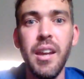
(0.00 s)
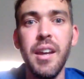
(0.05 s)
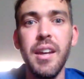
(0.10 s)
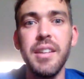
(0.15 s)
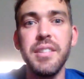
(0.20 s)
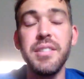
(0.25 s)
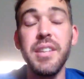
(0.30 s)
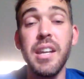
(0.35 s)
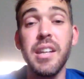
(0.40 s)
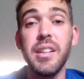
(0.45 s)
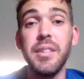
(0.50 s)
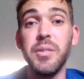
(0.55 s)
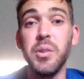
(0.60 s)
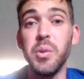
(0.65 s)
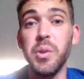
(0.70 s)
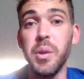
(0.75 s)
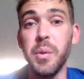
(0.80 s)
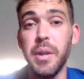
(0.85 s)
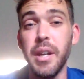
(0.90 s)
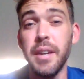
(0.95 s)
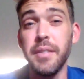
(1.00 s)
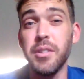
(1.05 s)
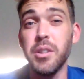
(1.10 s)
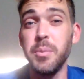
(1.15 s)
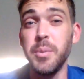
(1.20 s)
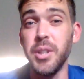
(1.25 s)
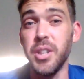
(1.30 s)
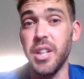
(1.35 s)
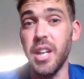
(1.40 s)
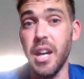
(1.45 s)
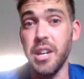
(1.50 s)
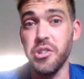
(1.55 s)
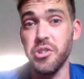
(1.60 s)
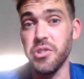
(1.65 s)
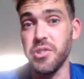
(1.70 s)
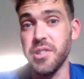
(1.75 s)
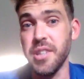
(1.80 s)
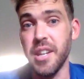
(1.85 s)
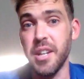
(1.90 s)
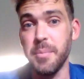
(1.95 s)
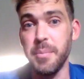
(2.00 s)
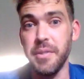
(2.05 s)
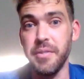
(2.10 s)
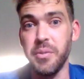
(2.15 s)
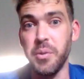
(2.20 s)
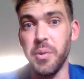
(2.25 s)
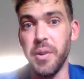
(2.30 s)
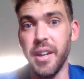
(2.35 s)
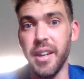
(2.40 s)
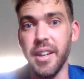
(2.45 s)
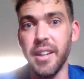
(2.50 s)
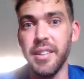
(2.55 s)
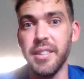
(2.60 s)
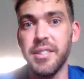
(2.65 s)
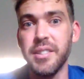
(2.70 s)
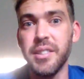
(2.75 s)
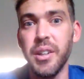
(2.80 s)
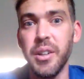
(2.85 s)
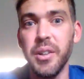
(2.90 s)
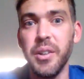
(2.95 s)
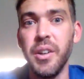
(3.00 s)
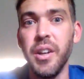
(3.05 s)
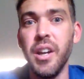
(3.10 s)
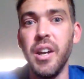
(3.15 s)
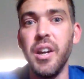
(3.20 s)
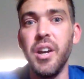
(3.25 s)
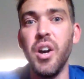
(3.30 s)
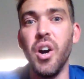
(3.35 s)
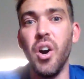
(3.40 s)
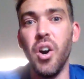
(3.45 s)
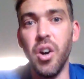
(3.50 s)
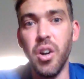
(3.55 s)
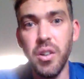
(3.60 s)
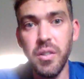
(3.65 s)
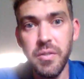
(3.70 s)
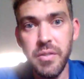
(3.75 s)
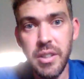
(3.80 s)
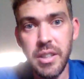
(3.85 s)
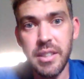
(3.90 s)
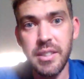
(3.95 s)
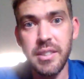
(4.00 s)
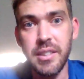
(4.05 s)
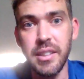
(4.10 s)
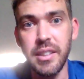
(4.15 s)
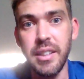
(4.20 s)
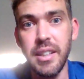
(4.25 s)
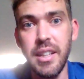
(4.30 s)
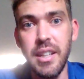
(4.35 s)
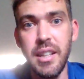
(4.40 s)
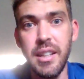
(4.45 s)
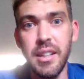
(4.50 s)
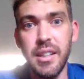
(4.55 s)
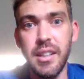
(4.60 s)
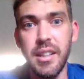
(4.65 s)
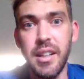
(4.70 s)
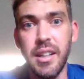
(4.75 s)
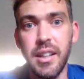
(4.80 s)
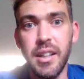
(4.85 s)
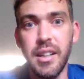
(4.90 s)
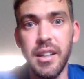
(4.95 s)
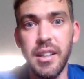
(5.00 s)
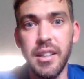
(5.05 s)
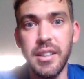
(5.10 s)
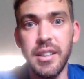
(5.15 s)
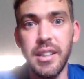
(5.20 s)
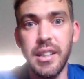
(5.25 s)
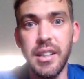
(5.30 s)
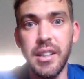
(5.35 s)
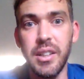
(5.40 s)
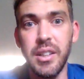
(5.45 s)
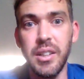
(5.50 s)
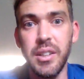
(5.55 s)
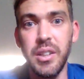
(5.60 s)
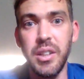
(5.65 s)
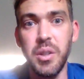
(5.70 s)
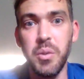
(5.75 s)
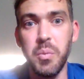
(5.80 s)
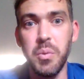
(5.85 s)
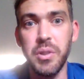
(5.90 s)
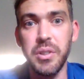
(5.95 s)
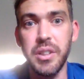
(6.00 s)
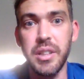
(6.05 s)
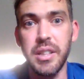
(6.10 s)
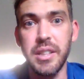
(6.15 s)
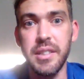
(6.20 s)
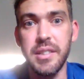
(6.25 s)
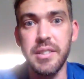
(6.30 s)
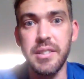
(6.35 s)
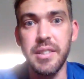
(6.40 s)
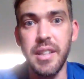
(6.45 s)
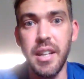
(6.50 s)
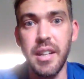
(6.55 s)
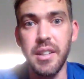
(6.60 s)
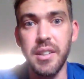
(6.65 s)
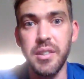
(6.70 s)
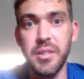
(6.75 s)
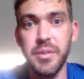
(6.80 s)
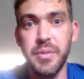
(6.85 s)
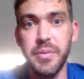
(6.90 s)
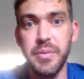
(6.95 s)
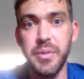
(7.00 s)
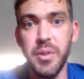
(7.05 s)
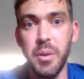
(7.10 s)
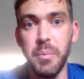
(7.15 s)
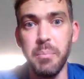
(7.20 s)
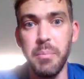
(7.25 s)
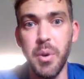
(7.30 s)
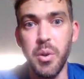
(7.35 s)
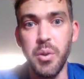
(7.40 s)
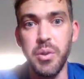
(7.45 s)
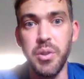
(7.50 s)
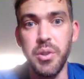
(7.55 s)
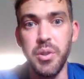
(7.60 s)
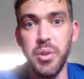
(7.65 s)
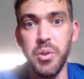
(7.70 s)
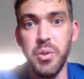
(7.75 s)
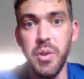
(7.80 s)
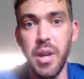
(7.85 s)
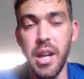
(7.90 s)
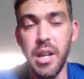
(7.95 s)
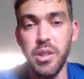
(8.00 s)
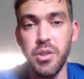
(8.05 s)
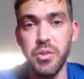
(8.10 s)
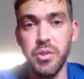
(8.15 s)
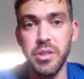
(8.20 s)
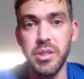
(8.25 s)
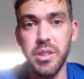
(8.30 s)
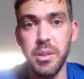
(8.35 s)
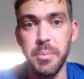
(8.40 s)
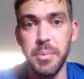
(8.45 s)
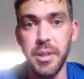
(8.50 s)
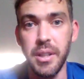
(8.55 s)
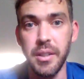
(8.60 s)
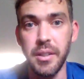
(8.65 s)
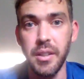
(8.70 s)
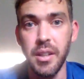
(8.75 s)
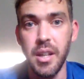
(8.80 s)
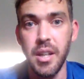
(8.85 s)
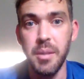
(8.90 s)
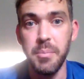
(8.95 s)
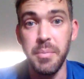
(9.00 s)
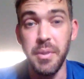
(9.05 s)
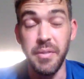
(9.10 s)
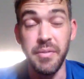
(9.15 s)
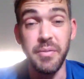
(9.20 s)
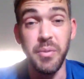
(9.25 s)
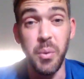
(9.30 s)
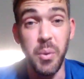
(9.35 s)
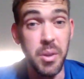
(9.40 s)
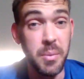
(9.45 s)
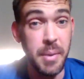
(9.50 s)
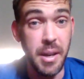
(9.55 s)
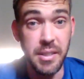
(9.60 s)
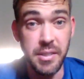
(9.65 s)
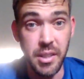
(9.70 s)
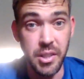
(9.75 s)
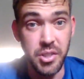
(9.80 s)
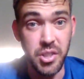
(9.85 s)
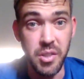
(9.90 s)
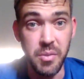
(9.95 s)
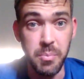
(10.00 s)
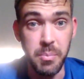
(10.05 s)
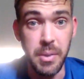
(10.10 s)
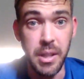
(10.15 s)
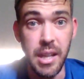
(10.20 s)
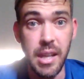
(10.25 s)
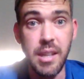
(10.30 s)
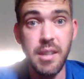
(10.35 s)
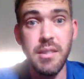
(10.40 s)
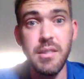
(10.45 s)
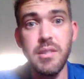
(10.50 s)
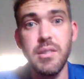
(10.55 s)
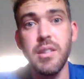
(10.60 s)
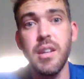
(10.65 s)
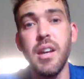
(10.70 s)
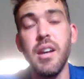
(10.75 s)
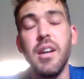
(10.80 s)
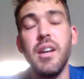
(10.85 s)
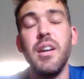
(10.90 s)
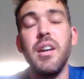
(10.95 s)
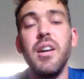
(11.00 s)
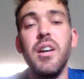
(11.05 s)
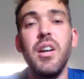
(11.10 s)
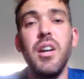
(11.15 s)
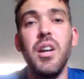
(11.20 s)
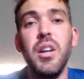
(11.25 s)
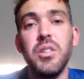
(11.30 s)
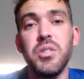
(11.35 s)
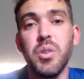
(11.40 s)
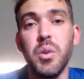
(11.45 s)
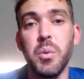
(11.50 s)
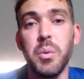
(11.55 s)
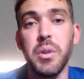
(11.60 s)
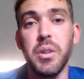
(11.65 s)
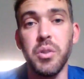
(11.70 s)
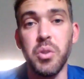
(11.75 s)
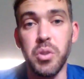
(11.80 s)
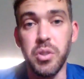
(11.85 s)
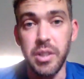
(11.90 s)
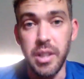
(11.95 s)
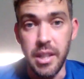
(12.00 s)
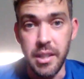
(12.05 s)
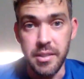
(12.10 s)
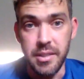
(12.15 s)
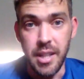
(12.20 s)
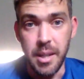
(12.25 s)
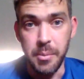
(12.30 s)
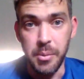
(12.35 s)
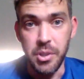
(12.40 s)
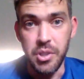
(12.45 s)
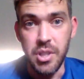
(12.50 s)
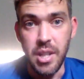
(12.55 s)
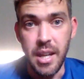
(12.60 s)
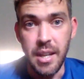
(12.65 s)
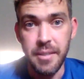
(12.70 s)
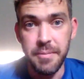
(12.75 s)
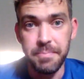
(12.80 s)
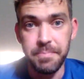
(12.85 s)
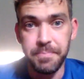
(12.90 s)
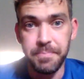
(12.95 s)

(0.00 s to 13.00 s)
Second of all, you want to have communication set up beforehand. So obviously, you want consent from both you and your recipient before the massage even begins. So you want to already establish that.